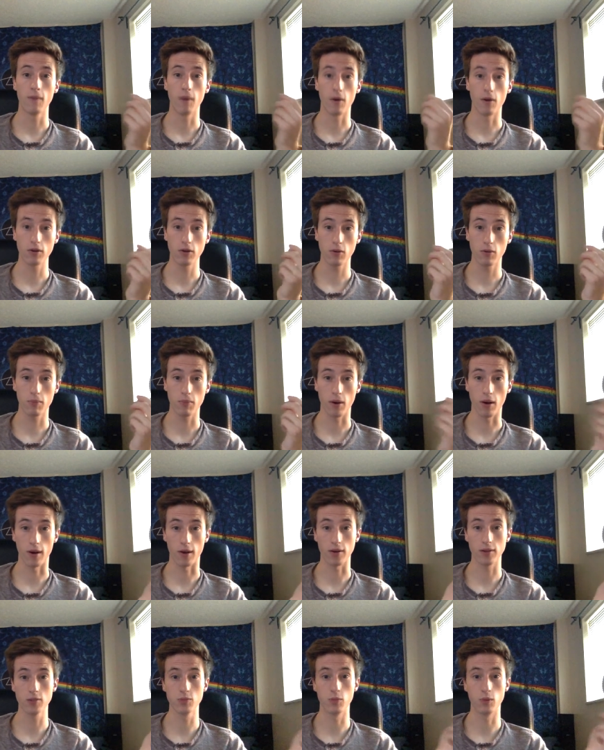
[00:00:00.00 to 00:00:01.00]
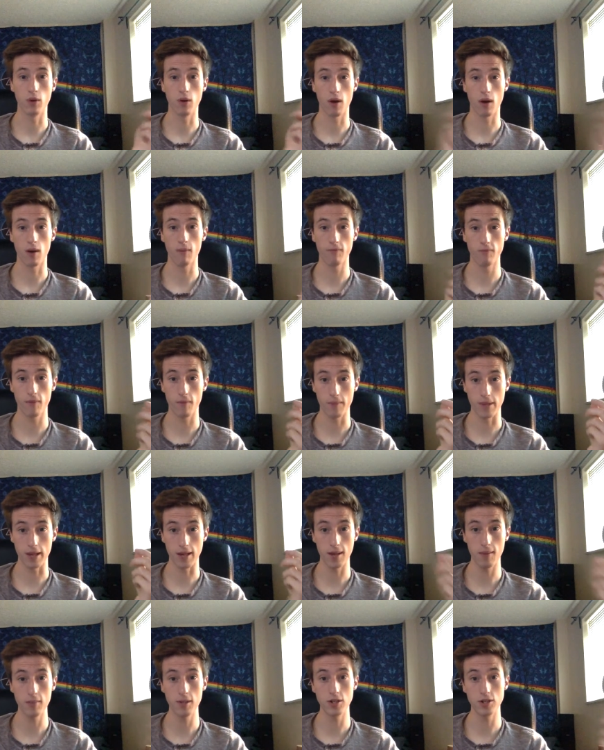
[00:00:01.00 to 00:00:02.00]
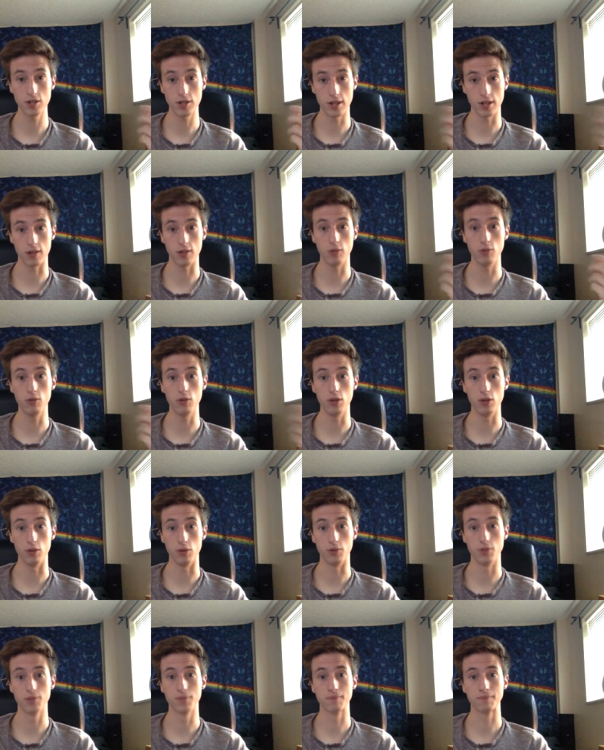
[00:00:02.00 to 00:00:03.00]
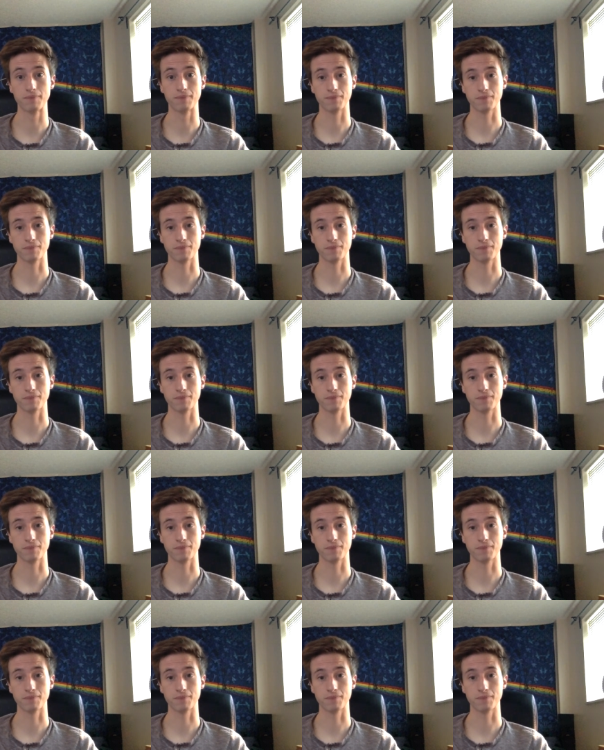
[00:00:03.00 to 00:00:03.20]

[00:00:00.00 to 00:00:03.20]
on your products will come from the image that you use.